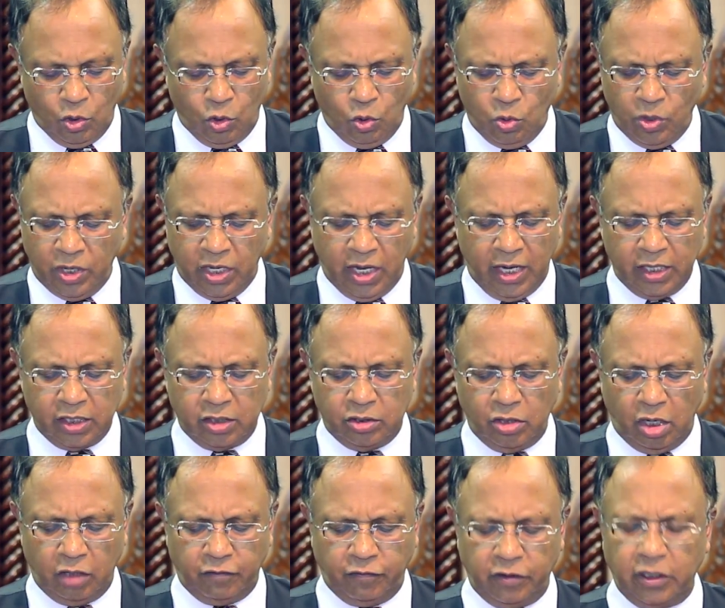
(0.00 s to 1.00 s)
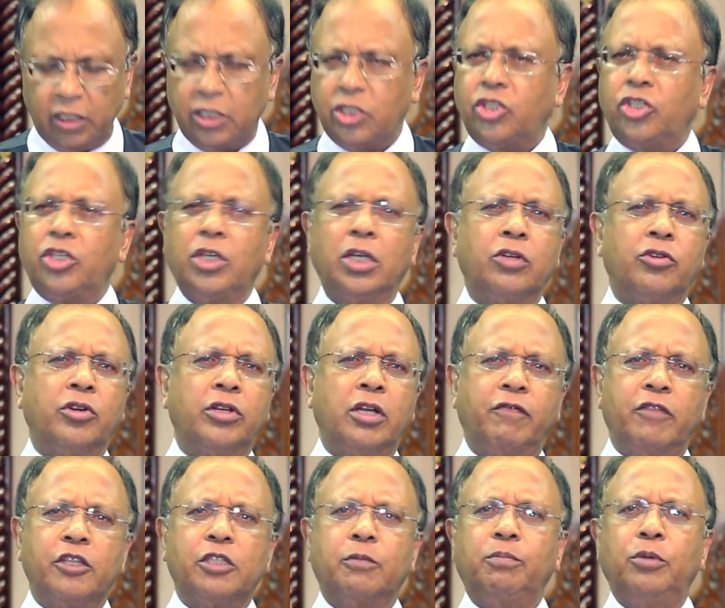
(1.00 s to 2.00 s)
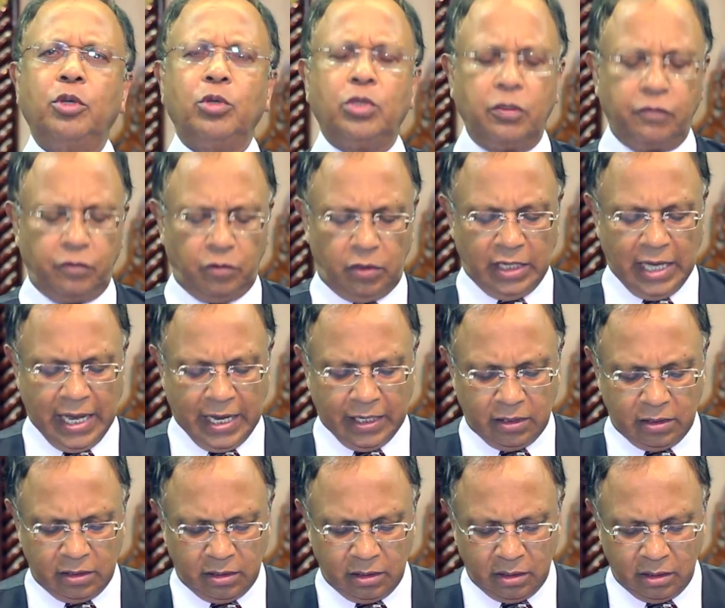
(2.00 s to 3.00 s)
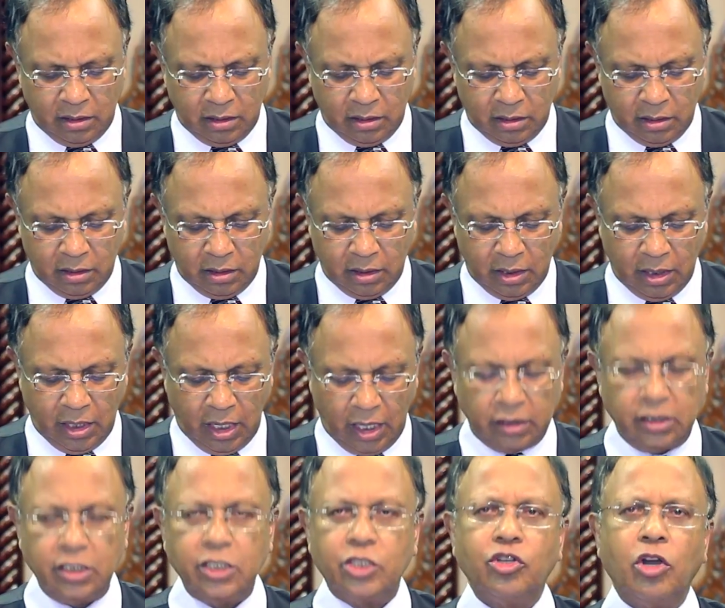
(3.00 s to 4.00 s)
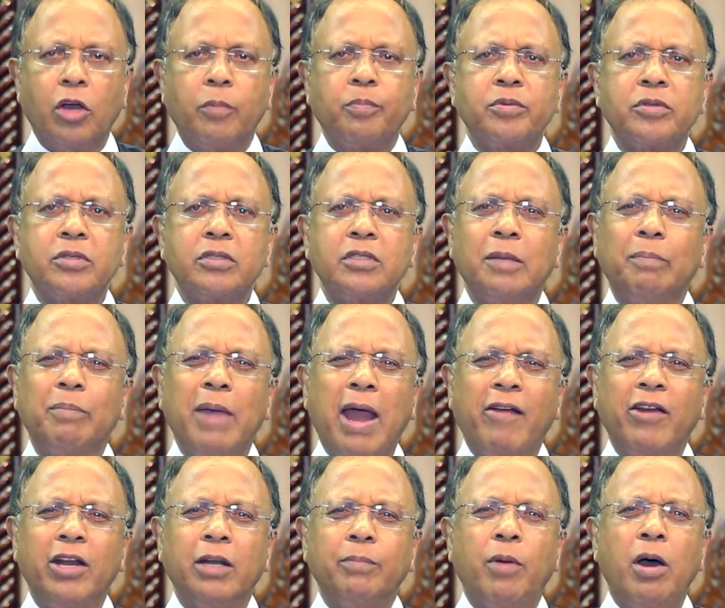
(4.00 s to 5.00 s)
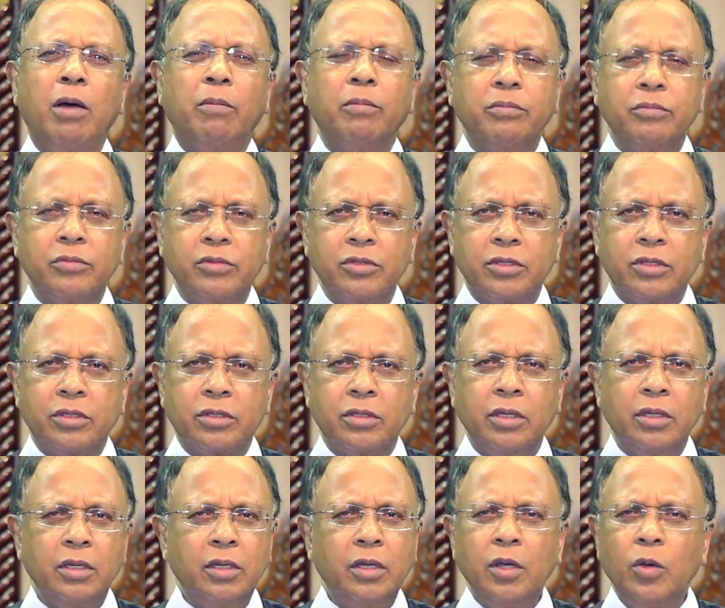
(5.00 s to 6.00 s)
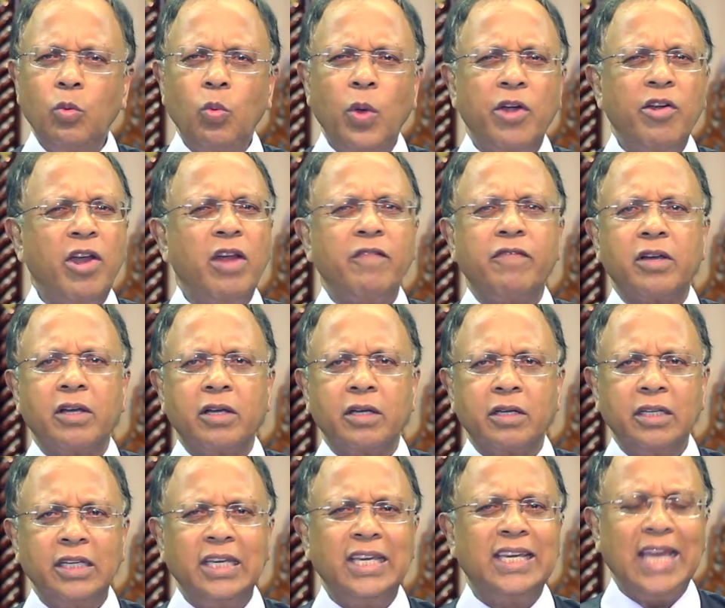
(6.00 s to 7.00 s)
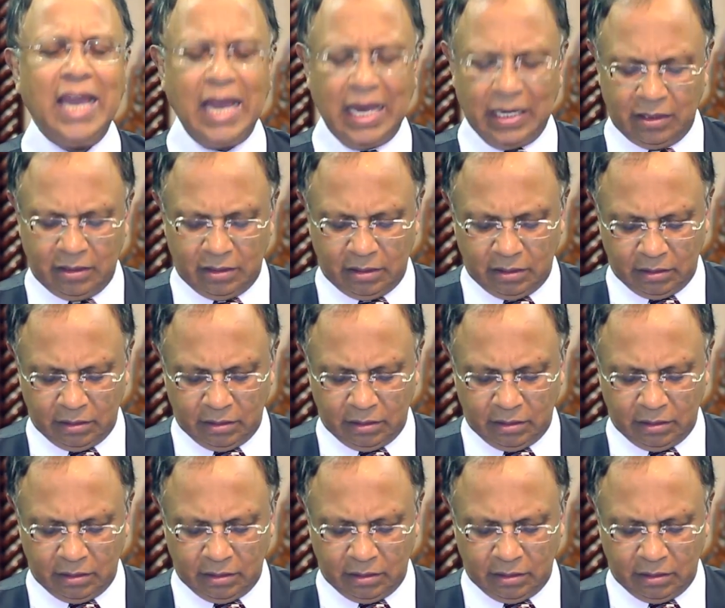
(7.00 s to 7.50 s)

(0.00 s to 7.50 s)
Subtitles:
Who cares not for the children of this beautiful land as he drops the barrel bombs wherever he can?